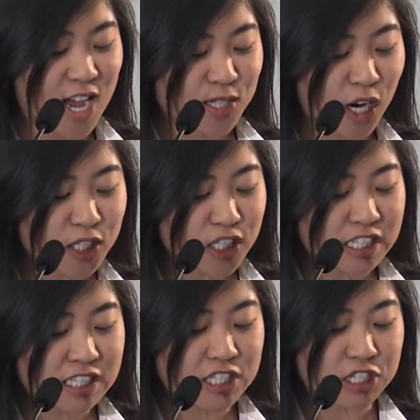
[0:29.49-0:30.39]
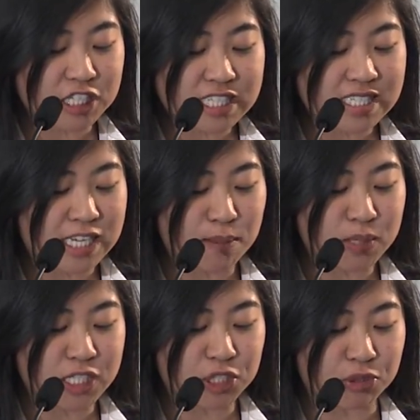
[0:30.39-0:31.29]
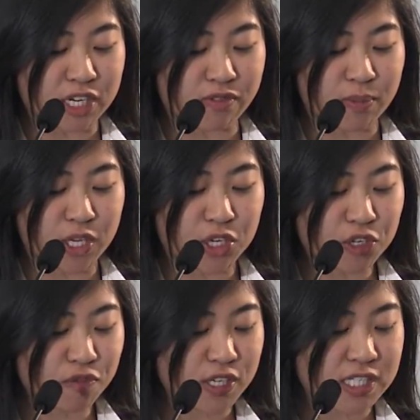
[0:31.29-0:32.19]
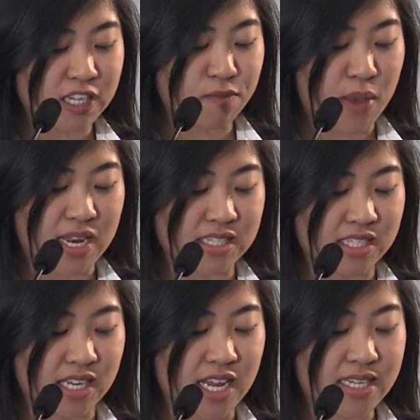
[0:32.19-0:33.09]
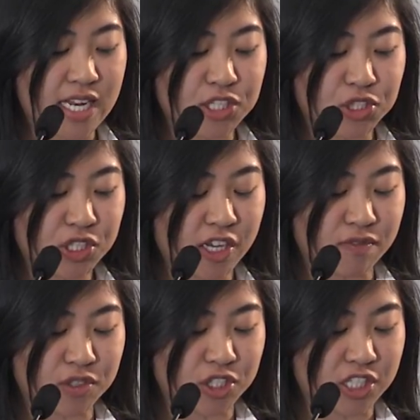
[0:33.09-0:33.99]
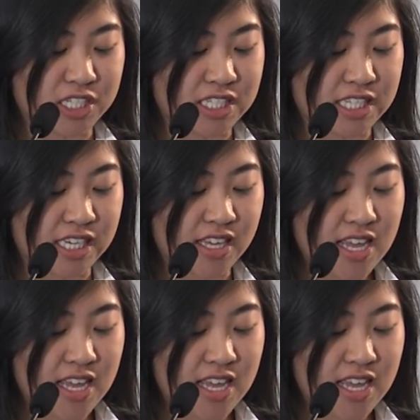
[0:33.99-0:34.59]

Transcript: Dr. Gillis earned his DMD degree from the University of Medicine and Dentistry of New Jersey.